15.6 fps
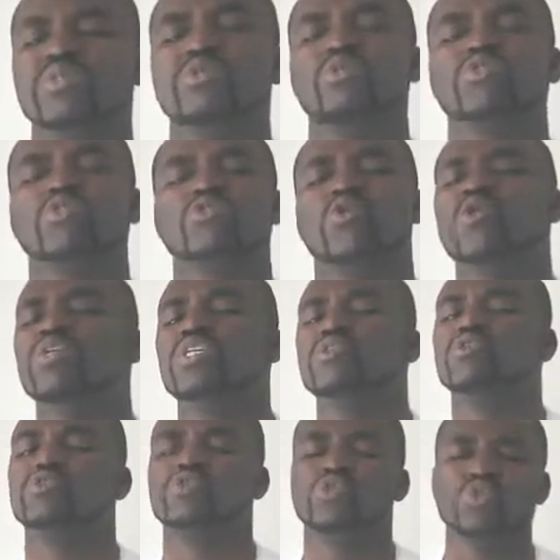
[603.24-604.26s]
They were being sawn
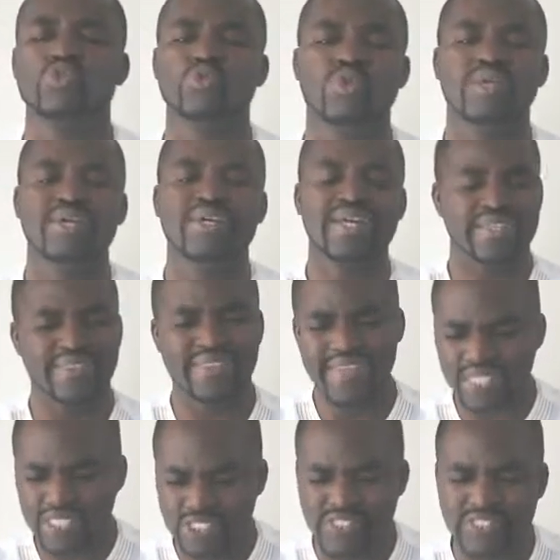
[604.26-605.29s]
into two.
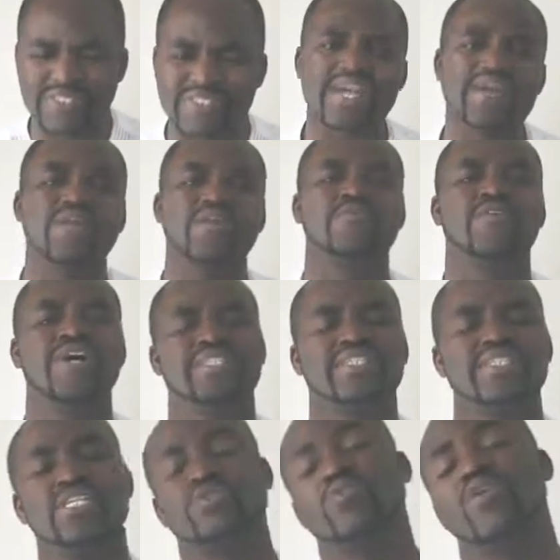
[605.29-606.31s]
They sacrificed.
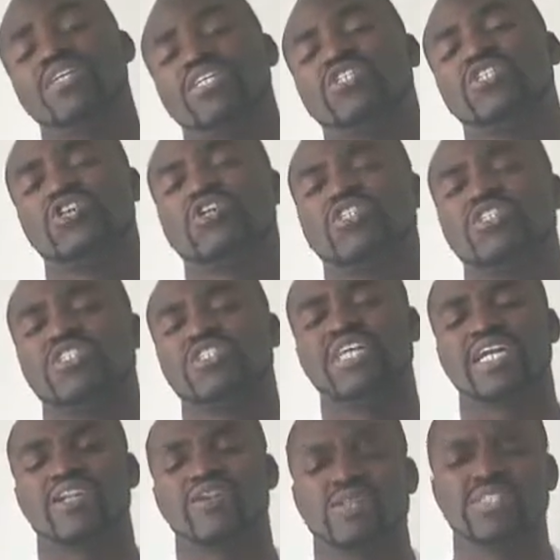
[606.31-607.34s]
That's why the church is
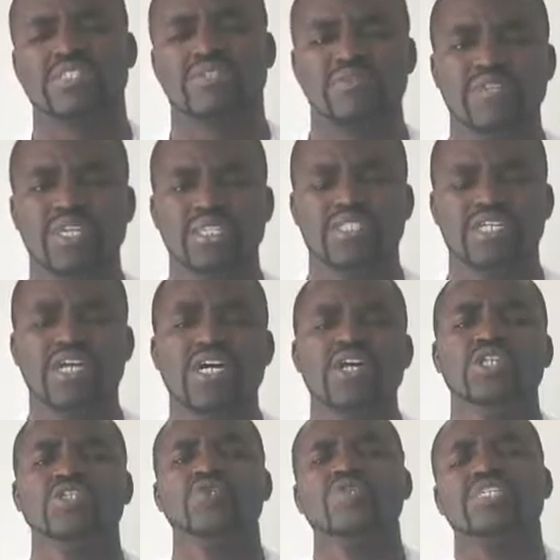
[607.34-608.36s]
standing on its feet.
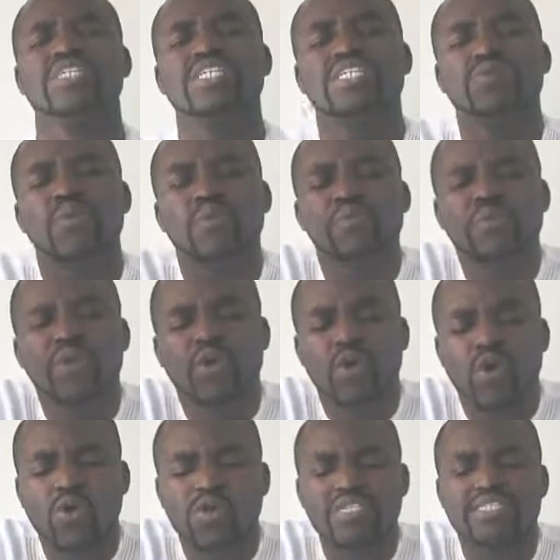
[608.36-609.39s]
So it says,
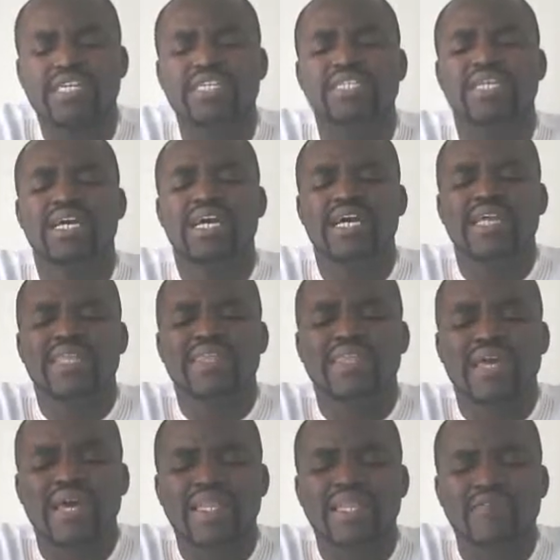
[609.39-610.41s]
because it says
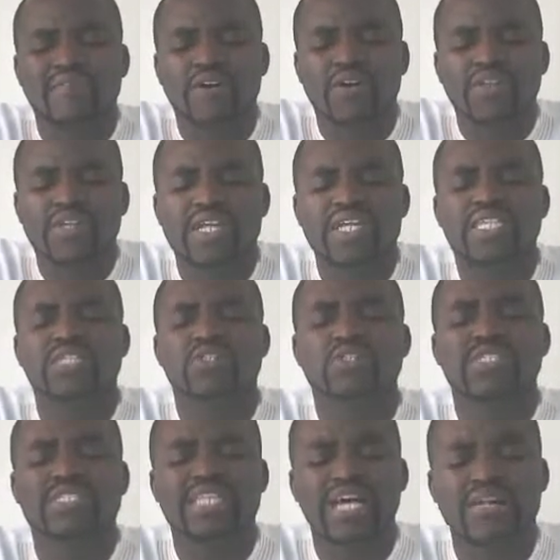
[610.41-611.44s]
the foundation
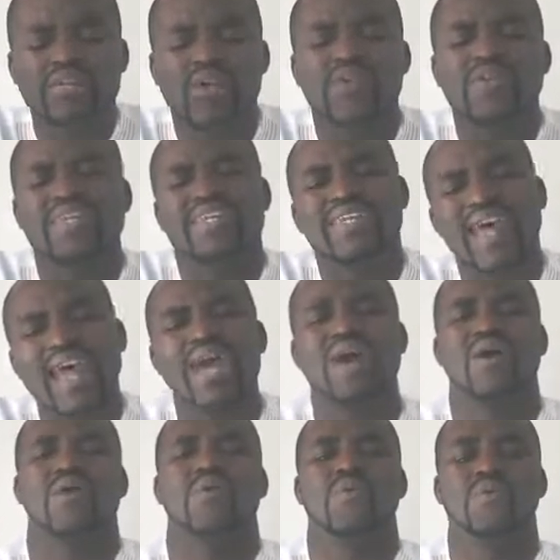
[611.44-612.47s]
you stand on
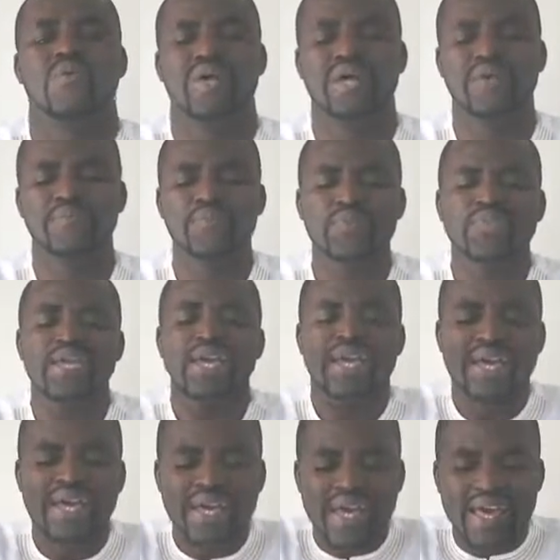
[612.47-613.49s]
now.
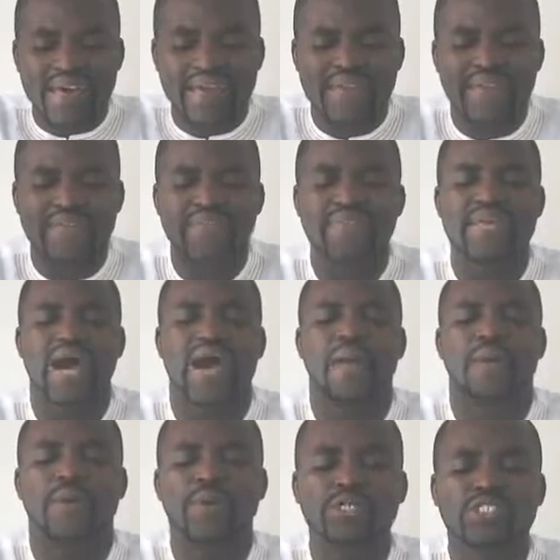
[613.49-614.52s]
the
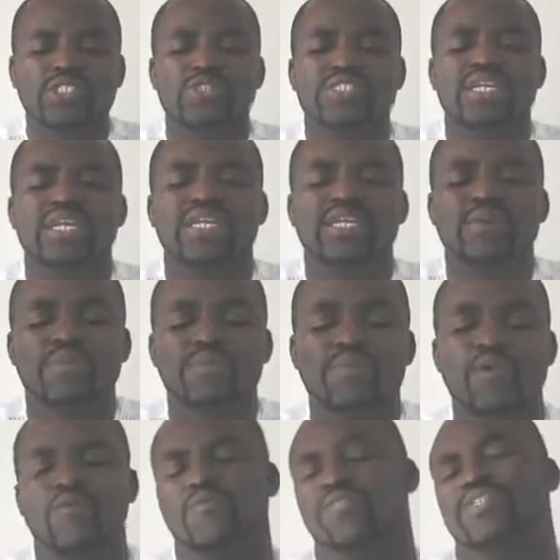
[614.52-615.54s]
apostles and the
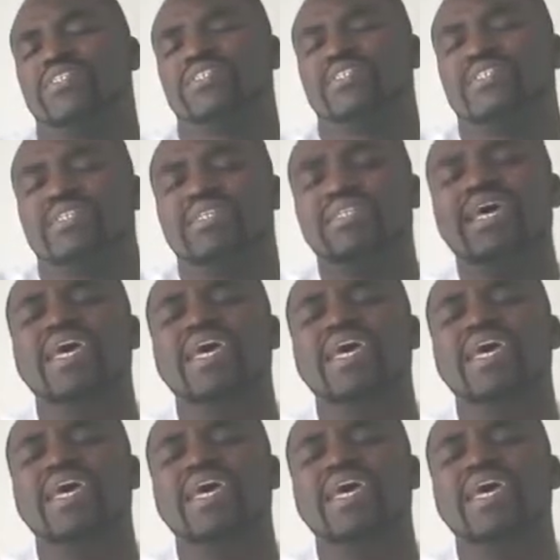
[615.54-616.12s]
prophets,